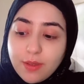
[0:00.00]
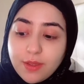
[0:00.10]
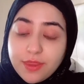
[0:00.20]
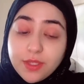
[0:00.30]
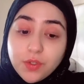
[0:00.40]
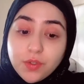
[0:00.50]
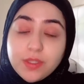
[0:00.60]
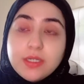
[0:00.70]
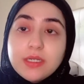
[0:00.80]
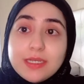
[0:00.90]
thicker than
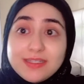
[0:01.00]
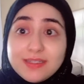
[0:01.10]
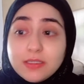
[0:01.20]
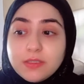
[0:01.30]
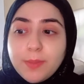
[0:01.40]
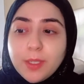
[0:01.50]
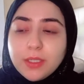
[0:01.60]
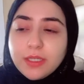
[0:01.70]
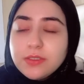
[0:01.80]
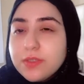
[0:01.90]
an essence but
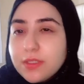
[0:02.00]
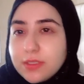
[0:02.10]
lighter than